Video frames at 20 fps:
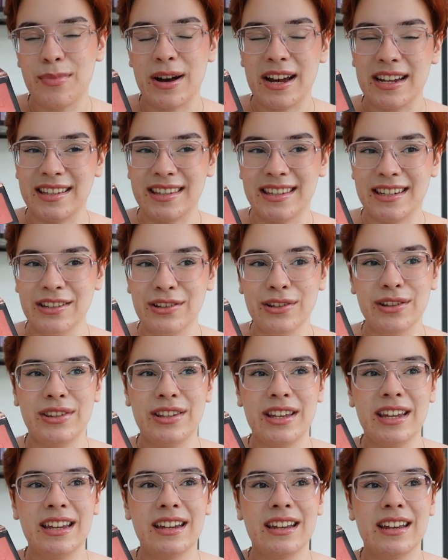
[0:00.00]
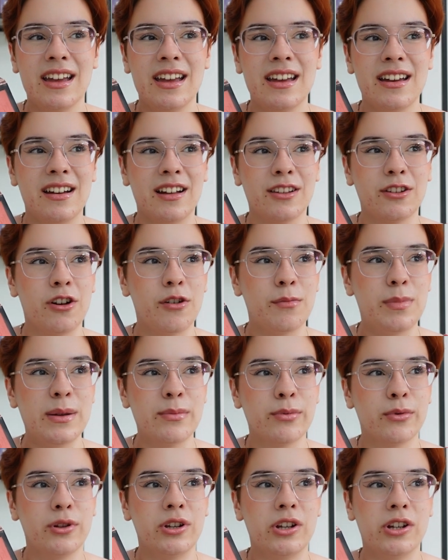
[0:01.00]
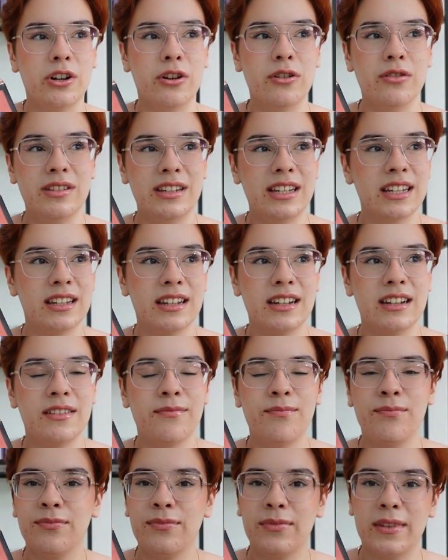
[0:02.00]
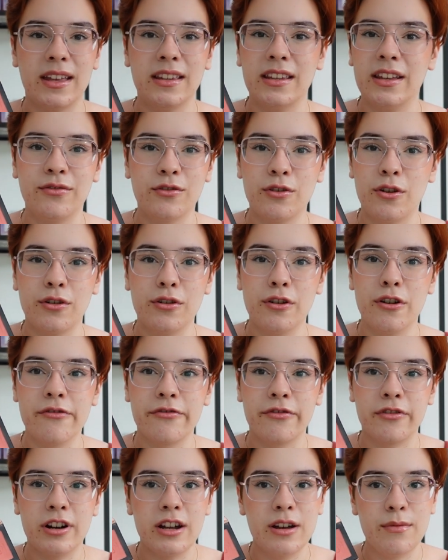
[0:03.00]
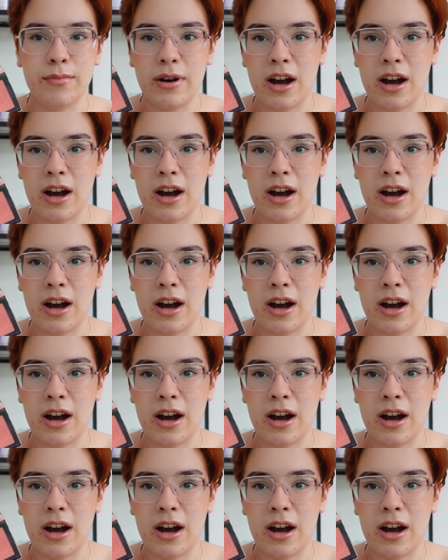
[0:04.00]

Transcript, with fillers: but I still think a lot of people, you know, did it and they've gotten over it,